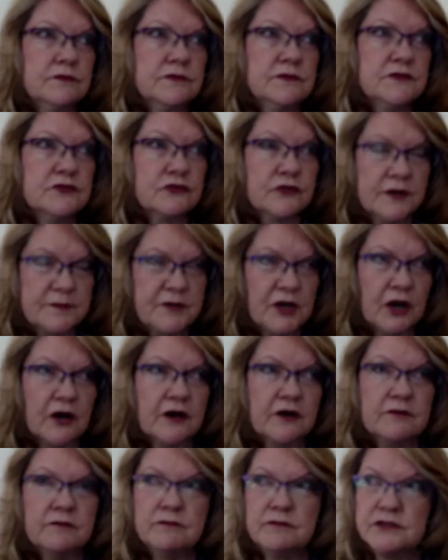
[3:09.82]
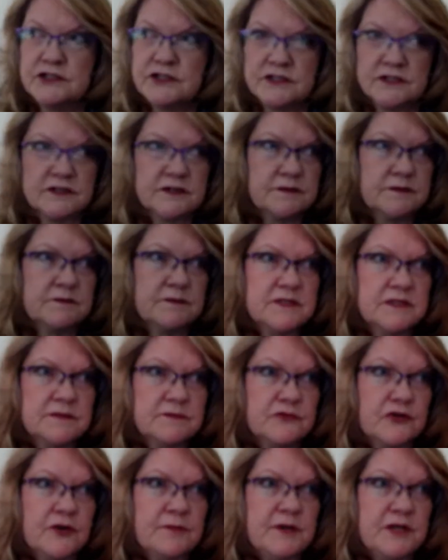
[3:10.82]
StreamYard, which is
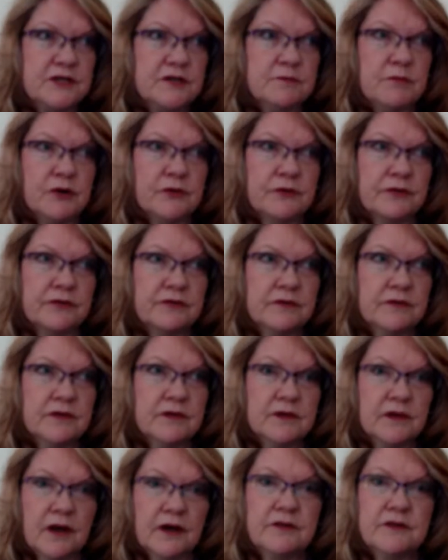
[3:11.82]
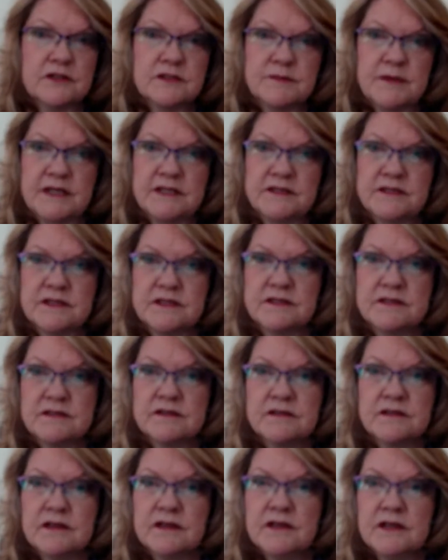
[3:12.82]
streaming to both of those places.
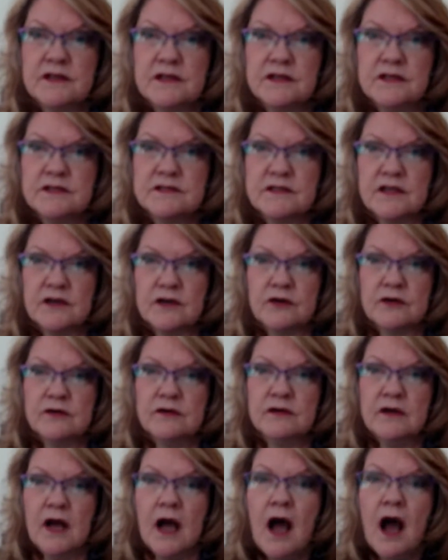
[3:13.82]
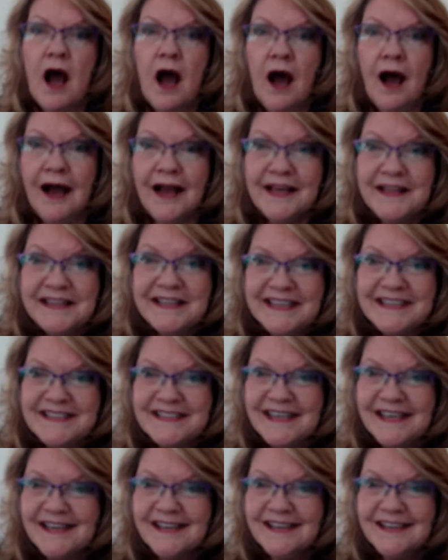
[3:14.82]
So, hi,
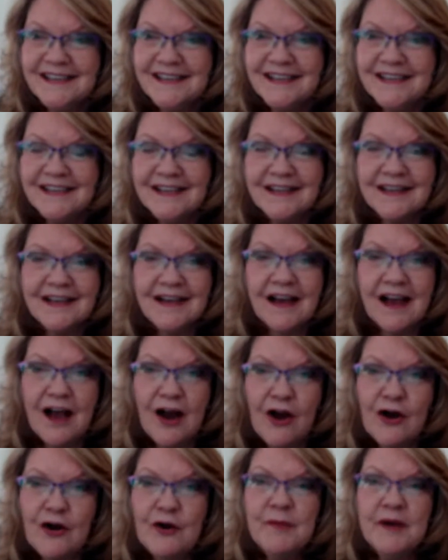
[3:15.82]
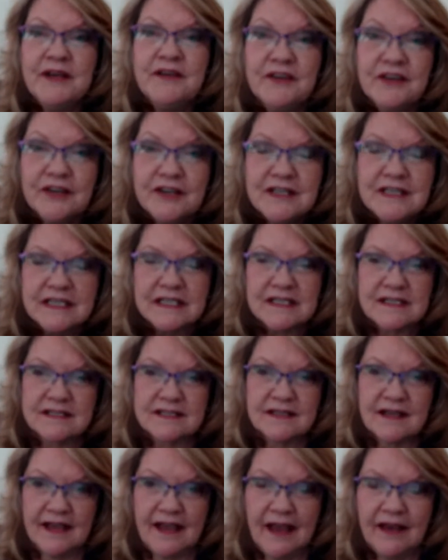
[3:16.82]
Lisa. Oh my
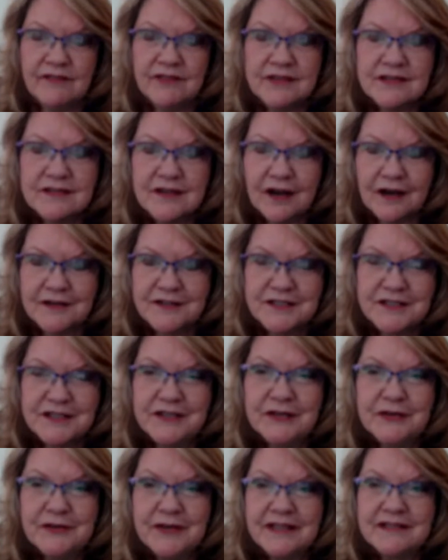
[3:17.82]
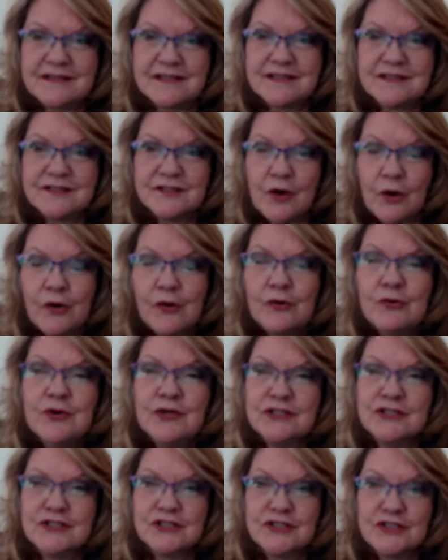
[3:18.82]
goodness, I haven't talked to you in so
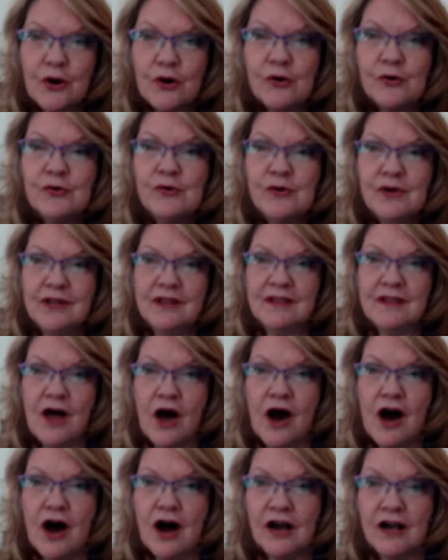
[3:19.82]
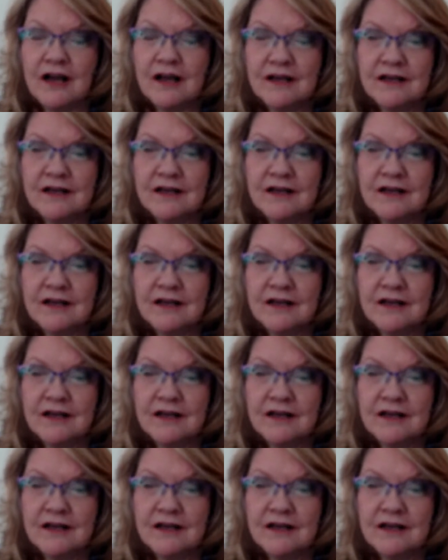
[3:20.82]
long.